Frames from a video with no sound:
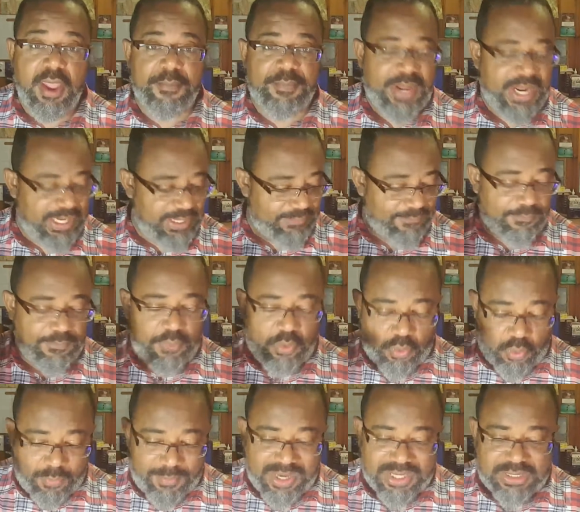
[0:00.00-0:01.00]
Paint
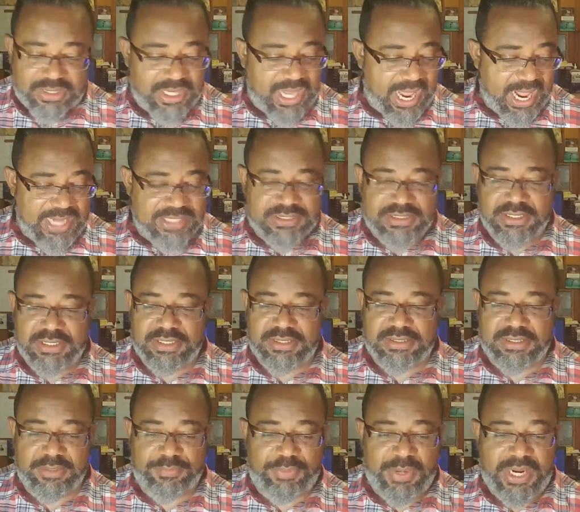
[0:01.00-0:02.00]
on my
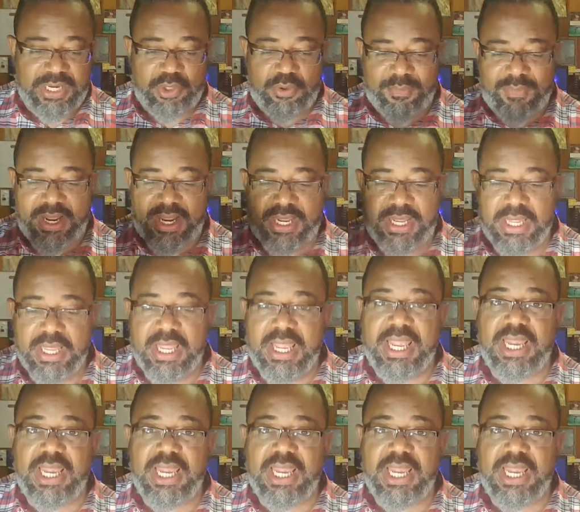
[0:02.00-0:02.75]
glasses and paint on my